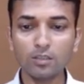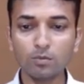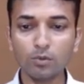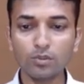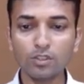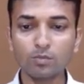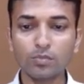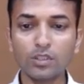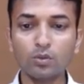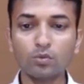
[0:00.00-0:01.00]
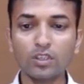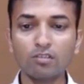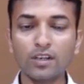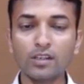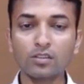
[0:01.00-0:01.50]
this process P2
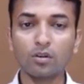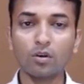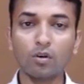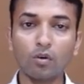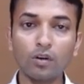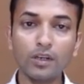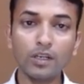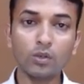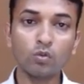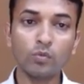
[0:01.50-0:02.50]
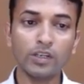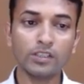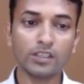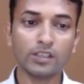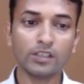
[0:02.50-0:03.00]
requires only 2
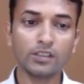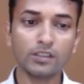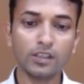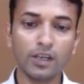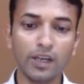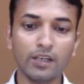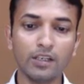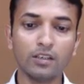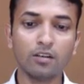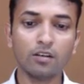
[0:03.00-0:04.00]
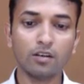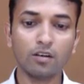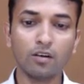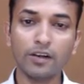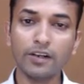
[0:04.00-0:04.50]
millisecond and it
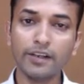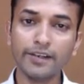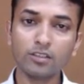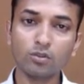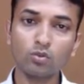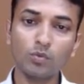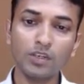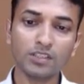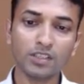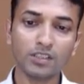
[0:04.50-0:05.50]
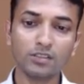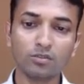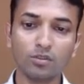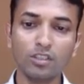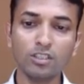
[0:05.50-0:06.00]
already gets 2
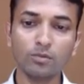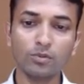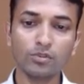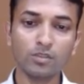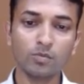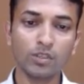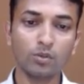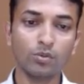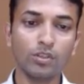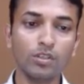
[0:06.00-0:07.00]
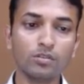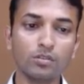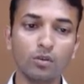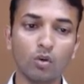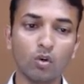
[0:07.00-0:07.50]
milliseconds so this process P2
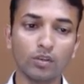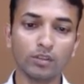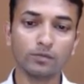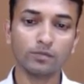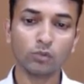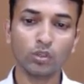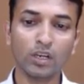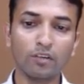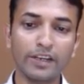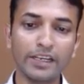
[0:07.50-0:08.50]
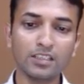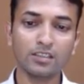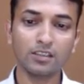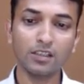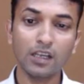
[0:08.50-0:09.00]
is over. So now
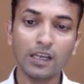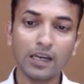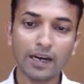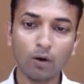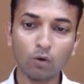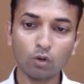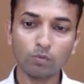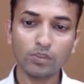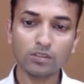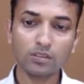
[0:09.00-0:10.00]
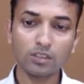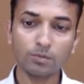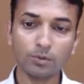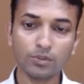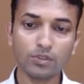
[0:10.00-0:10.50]
next turn out of these
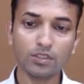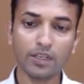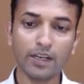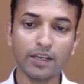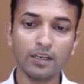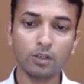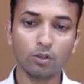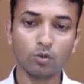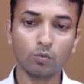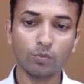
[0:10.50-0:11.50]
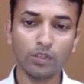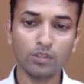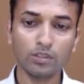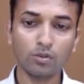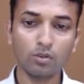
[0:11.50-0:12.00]
three processes that are in queue
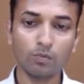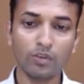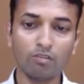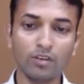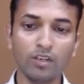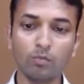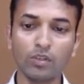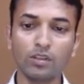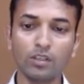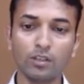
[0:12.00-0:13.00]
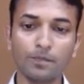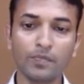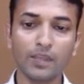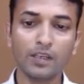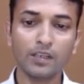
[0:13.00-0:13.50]
P0, P1 and P3
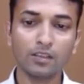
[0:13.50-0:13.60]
